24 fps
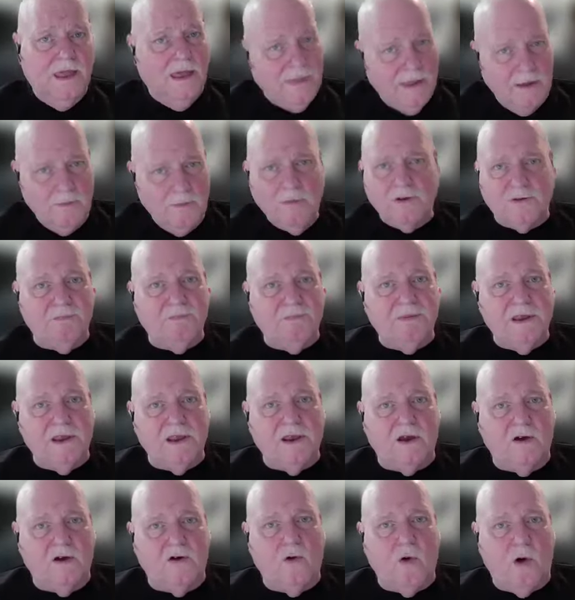Now that must
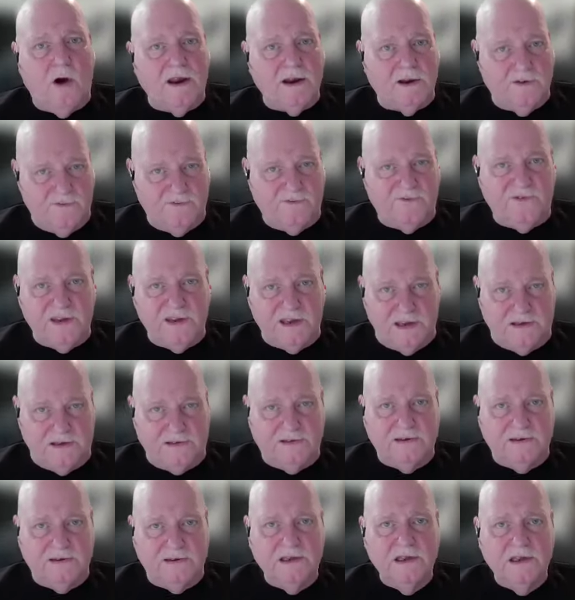be quite a
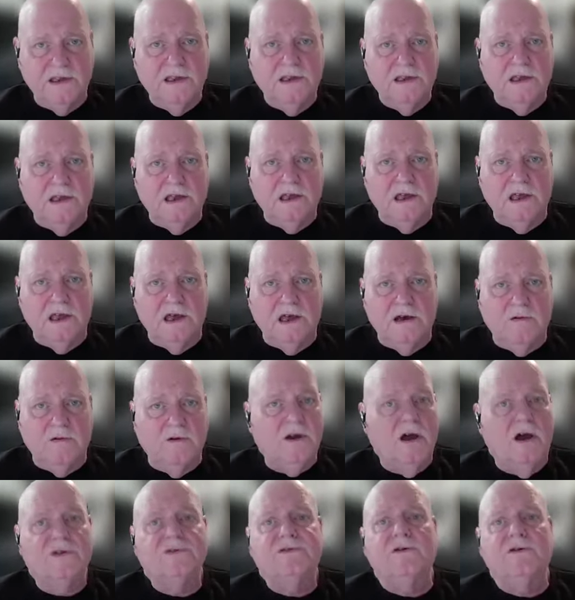feat.
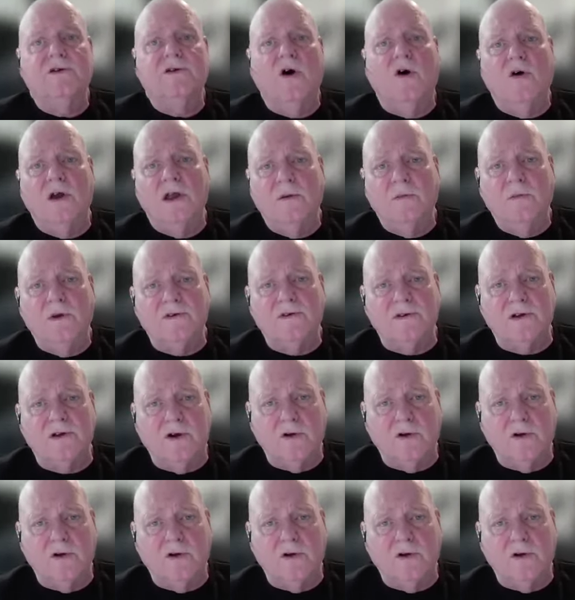We also know him